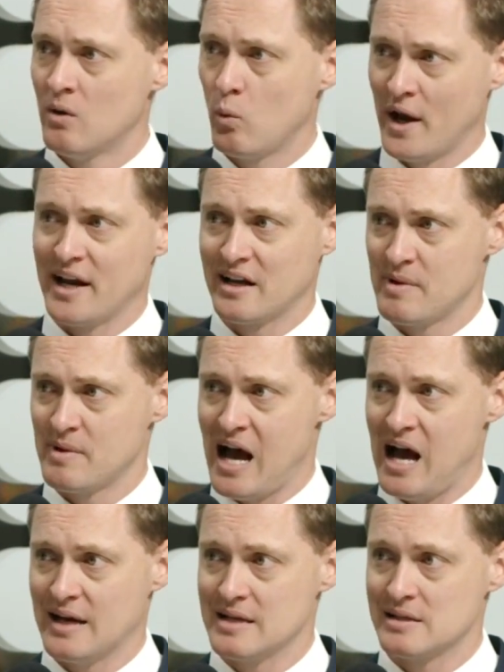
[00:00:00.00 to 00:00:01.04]
when it can be
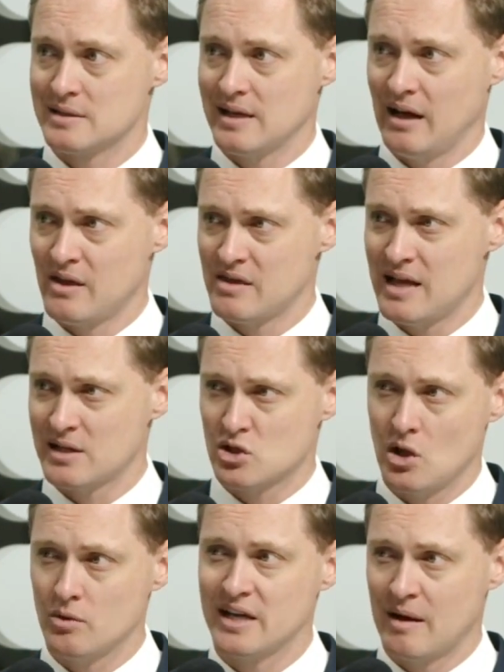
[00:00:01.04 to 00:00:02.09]
harnessed. And I think that's
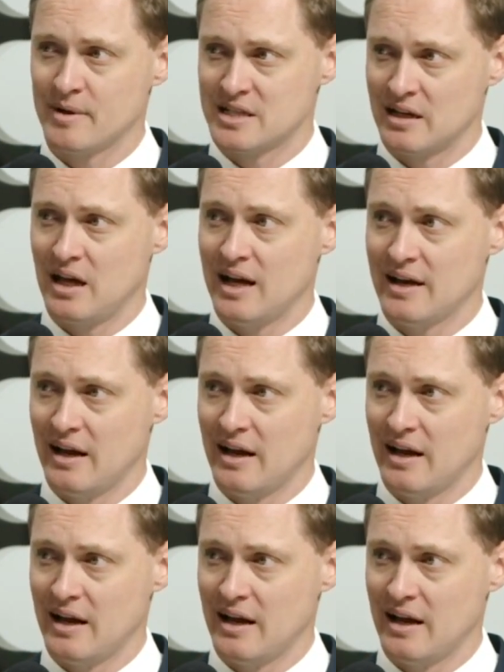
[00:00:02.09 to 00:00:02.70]
slowly coming to light.